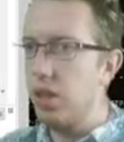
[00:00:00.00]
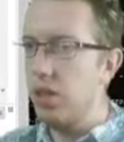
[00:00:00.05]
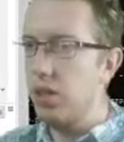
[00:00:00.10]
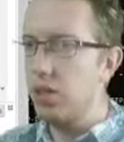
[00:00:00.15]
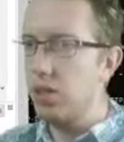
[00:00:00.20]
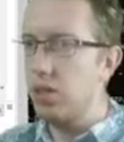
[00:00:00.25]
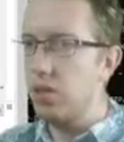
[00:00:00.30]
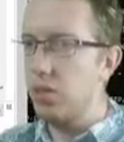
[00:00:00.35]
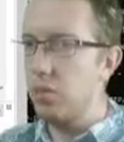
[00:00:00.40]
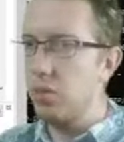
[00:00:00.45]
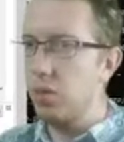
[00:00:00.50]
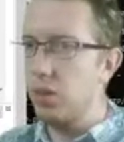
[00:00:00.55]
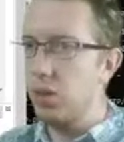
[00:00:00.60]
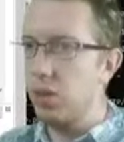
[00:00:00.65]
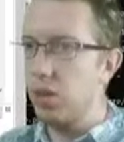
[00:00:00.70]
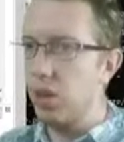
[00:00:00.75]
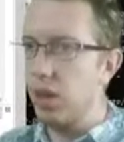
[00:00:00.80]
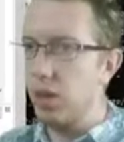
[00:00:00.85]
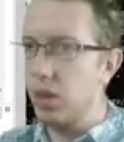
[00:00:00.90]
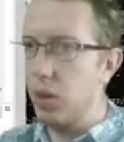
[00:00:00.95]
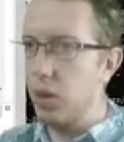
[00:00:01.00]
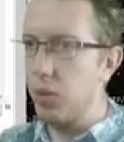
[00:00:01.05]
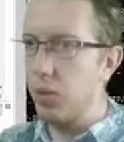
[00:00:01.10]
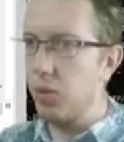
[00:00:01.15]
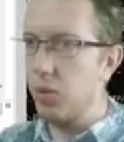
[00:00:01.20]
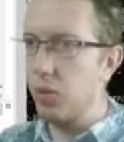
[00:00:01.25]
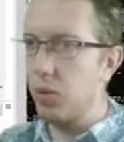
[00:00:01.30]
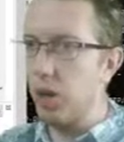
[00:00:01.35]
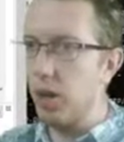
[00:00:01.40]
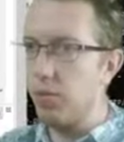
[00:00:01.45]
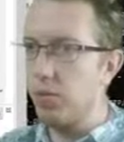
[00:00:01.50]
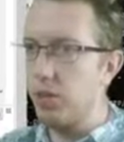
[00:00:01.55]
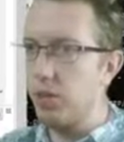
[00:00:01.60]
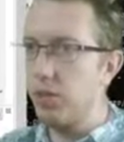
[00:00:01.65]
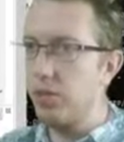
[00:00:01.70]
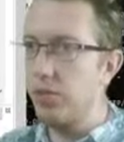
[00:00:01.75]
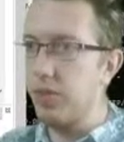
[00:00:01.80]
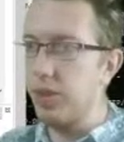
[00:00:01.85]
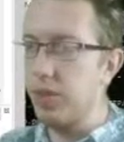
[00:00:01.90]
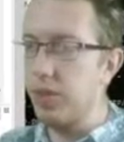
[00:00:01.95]
So look, I go through every
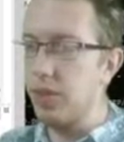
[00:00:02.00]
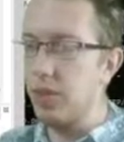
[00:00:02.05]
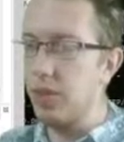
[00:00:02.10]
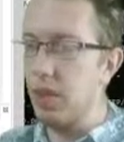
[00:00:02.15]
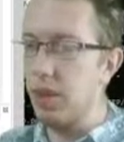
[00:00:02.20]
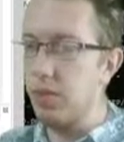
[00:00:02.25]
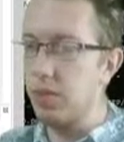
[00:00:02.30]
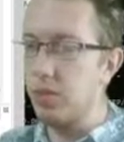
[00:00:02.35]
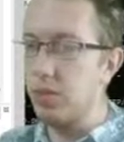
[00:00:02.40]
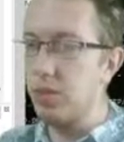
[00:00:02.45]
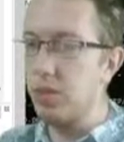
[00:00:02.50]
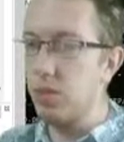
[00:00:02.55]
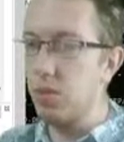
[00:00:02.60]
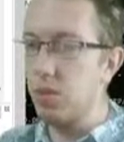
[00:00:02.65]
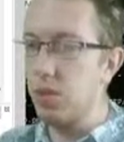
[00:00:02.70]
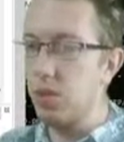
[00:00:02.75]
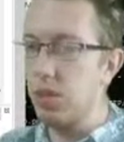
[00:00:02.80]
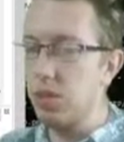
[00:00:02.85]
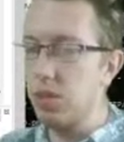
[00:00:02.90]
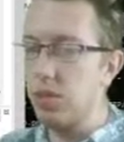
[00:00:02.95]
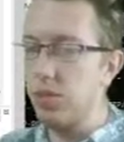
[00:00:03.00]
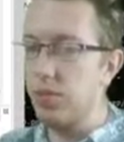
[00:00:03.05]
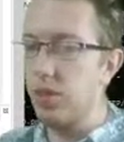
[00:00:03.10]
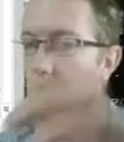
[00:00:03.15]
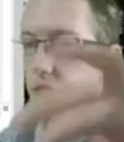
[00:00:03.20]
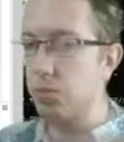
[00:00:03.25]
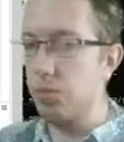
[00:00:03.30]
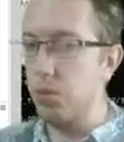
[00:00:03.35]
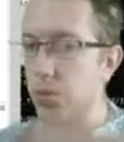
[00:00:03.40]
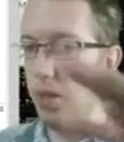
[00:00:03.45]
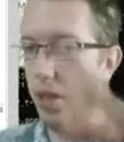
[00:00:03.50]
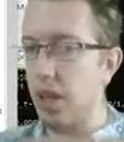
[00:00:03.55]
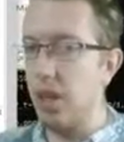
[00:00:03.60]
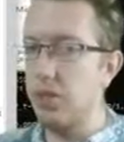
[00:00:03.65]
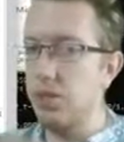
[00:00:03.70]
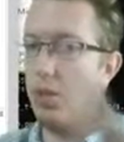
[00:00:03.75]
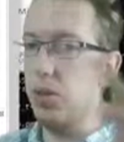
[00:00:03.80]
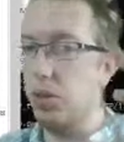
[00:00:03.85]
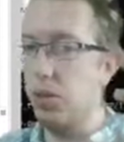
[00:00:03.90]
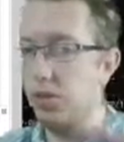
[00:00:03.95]
featured level. So this is the variable that
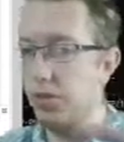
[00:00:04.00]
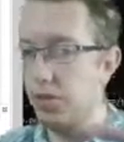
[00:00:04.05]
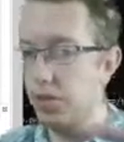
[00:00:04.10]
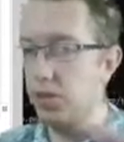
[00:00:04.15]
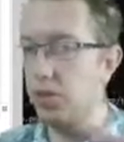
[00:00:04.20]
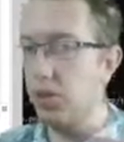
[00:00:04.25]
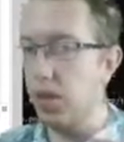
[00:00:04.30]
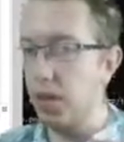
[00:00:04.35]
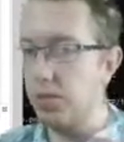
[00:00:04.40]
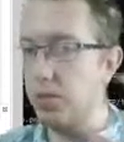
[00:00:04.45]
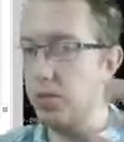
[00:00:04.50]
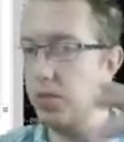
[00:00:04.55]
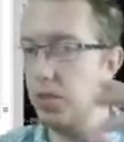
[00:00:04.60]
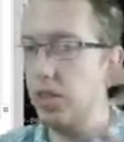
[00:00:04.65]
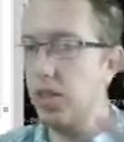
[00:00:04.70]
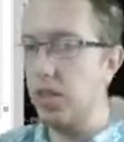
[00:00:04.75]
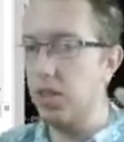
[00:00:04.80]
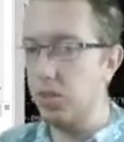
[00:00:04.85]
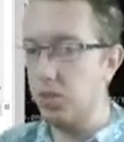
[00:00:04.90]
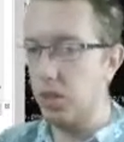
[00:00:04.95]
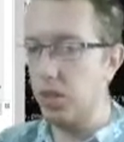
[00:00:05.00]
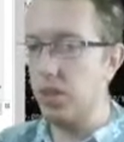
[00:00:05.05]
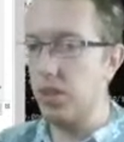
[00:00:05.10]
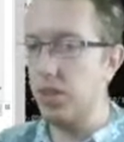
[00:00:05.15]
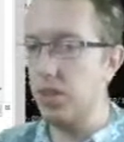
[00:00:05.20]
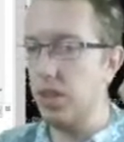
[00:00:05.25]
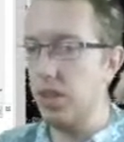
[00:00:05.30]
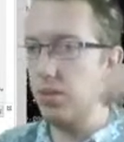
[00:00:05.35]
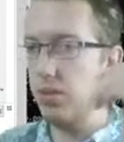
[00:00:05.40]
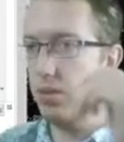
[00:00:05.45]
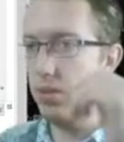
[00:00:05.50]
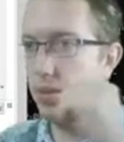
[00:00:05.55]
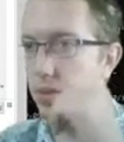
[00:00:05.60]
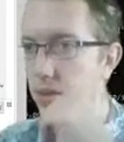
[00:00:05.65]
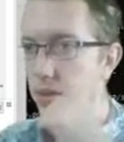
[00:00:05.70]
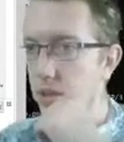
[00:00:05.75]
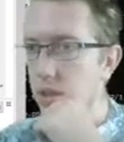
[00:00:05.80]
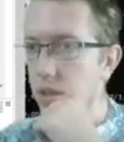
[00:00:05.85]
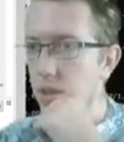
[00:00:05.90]
has all the featured levels in it, the trending levels.